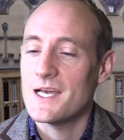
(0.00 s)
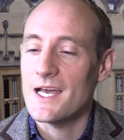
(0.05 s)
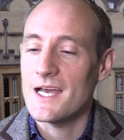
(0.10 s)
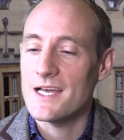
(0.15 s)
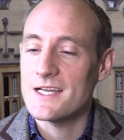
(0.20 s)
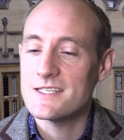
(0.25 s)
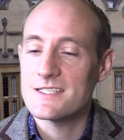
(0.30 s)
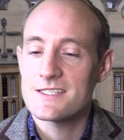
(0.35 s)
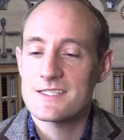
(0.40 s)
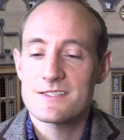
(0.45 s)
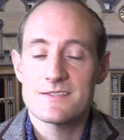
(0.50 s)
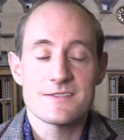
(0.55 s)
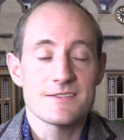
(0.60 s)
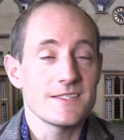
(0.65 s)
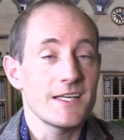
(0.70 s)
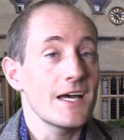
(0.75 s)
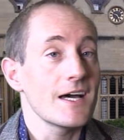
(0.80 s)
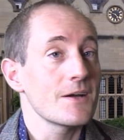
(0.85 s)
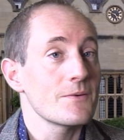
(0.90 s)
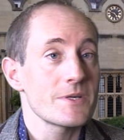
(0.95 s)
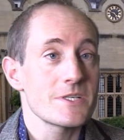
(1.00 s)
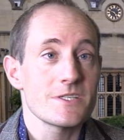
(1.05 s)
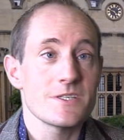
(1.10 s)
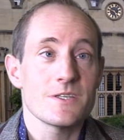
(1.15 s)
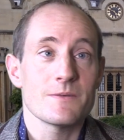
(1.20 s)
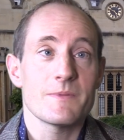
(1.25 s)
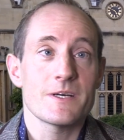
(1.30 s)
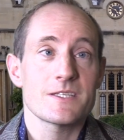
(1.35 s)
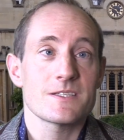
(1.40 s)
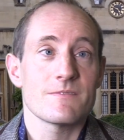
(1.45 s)
And yeah, I wish you
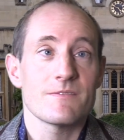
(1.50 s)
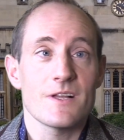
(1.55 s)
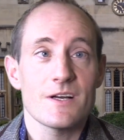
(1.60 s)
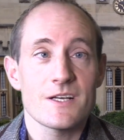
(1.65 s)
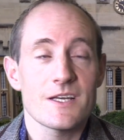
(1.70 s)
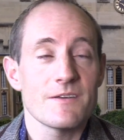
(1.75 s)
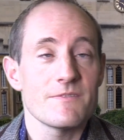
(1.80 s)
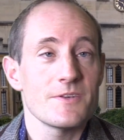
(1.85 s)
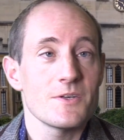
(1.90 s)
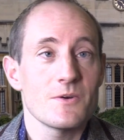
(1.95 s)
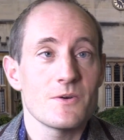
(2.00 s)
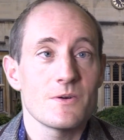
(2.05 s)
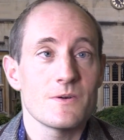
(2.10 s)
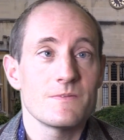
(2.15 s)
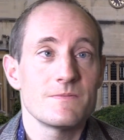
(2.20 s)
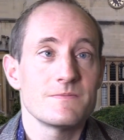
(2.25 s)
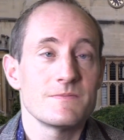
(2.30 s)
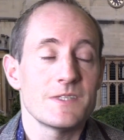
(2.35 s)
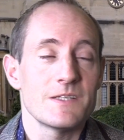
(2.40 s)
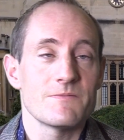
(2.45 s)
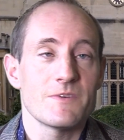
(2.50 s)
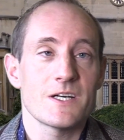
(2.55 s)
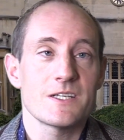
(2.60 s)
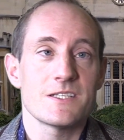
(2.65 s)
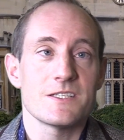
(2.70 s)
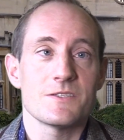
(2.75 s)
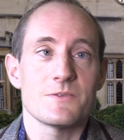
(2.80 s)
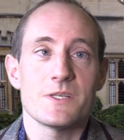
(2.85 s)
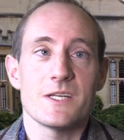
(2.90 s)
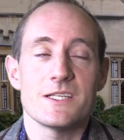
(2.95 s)
the best of luck if you're
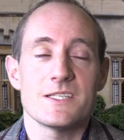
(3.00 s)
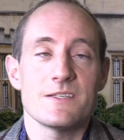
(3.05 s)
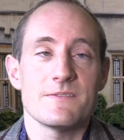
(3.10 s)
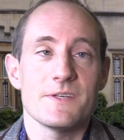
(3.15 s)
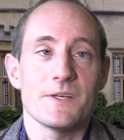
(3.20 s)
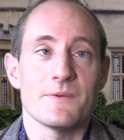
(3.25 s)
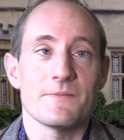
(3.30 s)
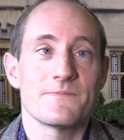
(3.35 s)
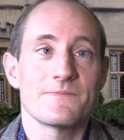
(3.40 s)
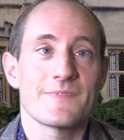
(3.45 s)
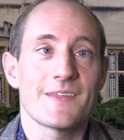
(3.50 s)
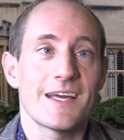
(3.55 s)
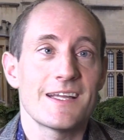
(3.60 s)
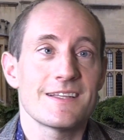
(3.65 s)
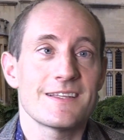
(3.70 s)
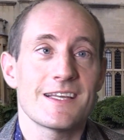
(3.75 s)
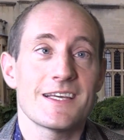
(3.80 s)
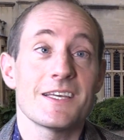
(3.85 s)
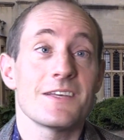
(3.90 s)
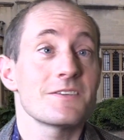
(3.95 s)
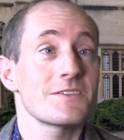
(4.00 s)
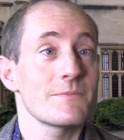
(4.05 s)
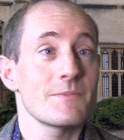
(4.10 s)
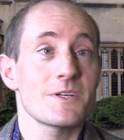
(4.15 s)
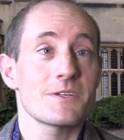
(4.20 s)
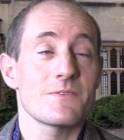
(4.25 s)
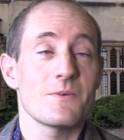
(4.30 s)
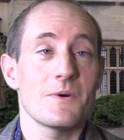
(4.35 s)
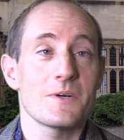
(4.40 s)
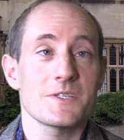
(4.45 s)
invited to an interview. And thank you so
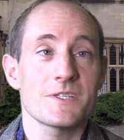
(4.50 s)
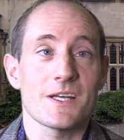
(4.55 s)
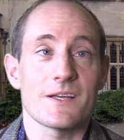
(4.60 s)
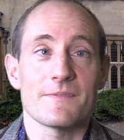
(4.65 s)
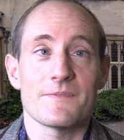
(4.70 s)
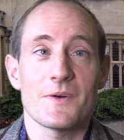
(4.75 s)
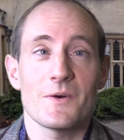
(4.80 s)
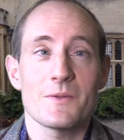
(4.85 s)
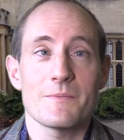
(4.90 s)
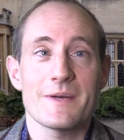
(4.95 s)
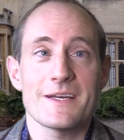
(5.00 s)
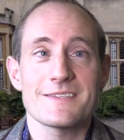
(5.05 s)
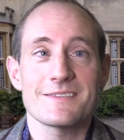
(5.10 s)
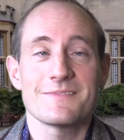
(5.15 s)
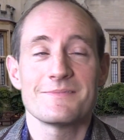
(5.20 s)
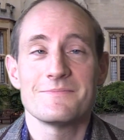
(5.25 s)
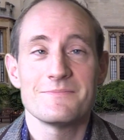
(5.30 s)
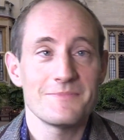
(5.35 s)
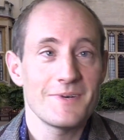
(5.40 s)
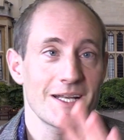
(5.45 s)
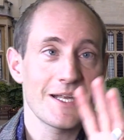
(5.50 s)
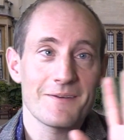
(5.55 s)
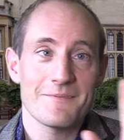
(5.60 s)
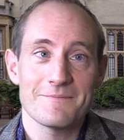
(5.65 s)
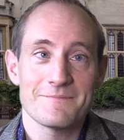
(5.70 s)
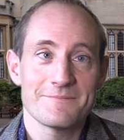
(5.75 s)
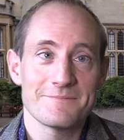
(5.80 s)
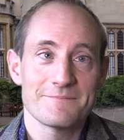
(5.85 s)
much for watching. All the best. Bye now.